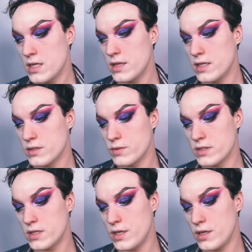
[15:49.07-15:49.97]
This was
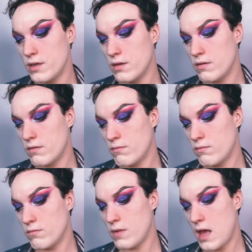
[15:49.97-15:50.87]
the
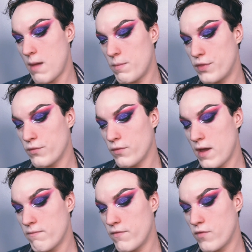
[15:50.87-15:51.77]

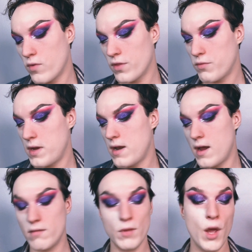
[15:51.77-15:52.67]

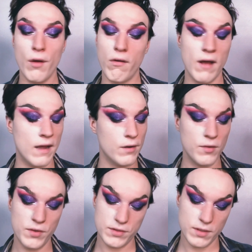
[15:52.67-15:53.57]
M439. Girl, I don't know what
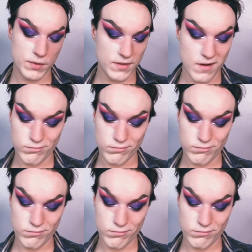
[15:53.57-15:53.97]
those numbers are.